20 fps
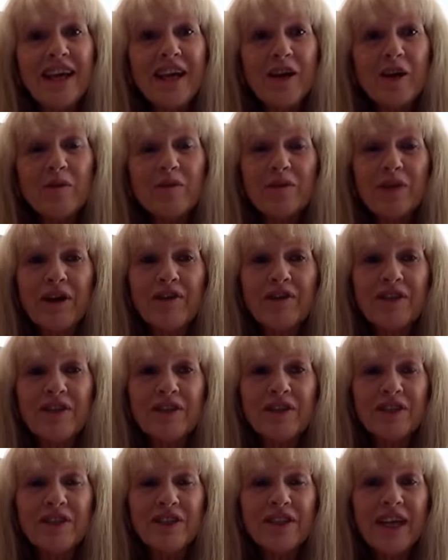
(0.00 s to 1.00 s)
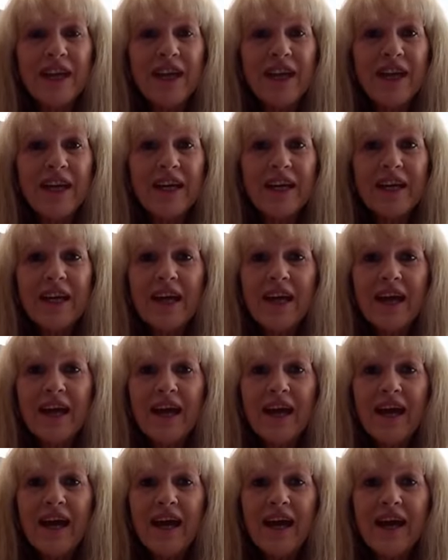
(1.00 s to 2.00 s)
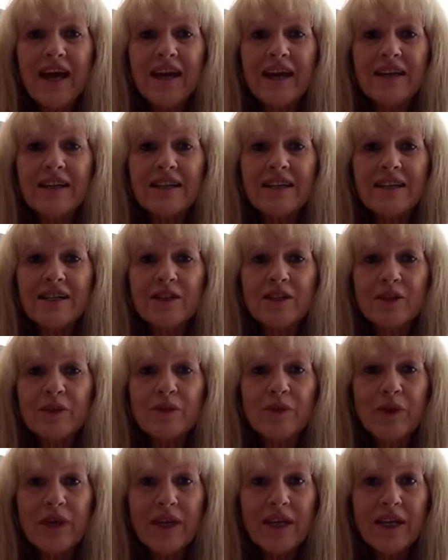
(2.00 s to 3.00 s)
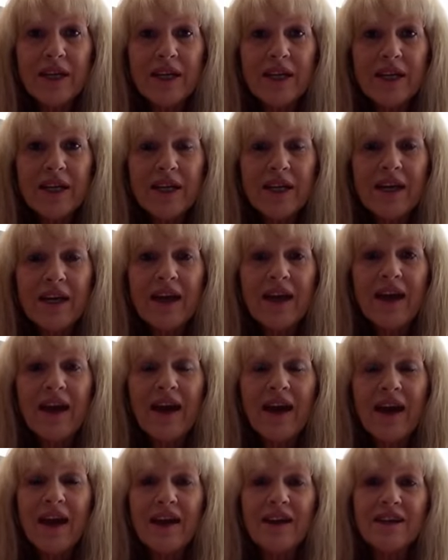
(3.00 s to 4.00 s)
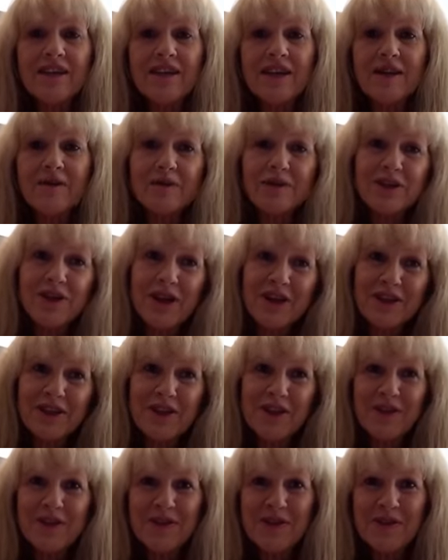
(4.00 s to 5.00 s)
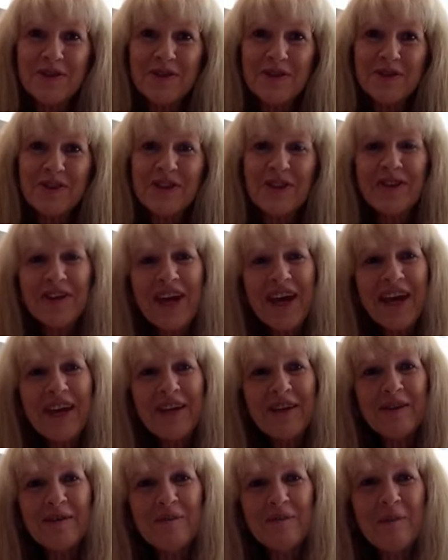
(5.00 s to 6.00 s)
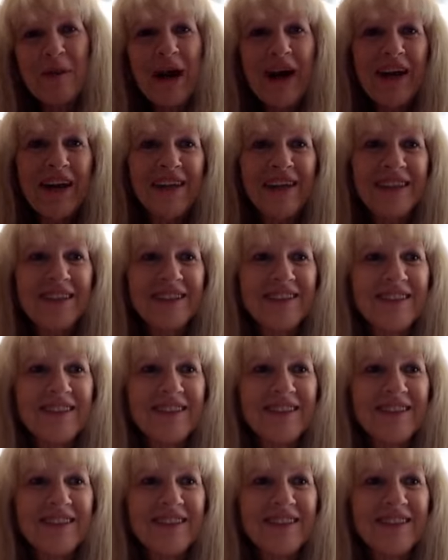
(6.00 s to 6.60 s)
I hope you're having a good day and a good week, and I will talk to you soon. Okay? Bye.